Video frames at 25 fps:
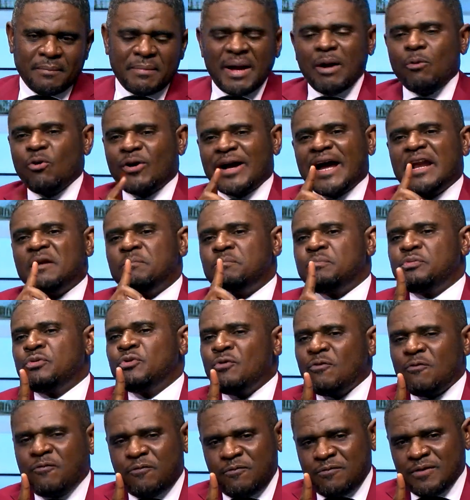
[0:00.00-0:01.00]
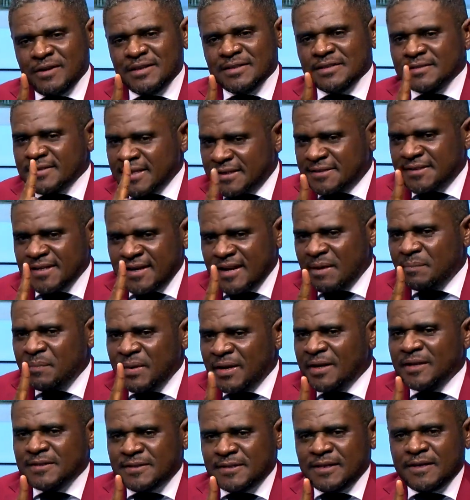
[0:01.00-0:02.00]
but who can prove
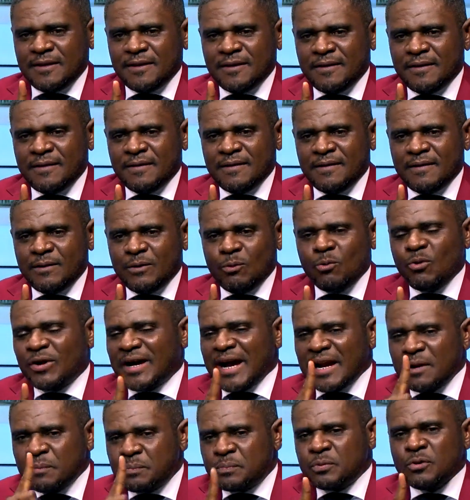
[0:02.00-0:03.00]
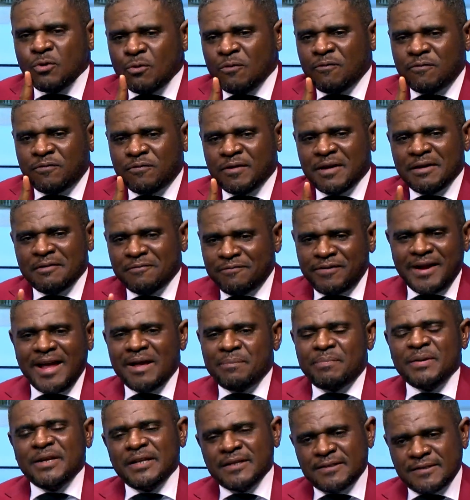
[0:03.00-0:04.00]
sustainability, who can prove
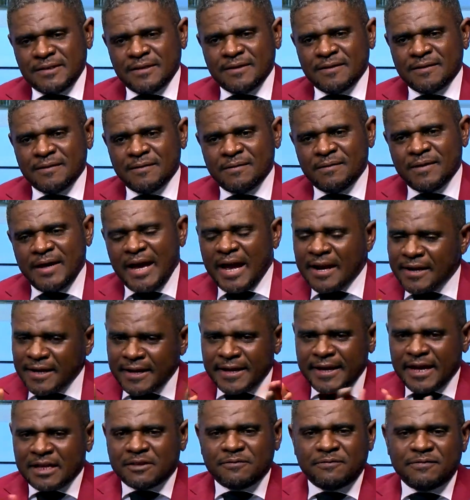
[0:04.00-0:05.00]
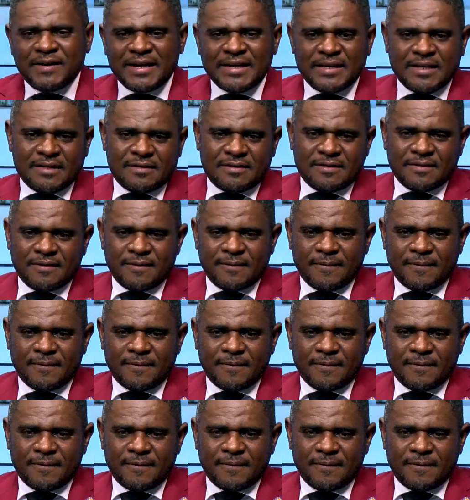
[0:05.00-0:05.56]
viability, and they get funded.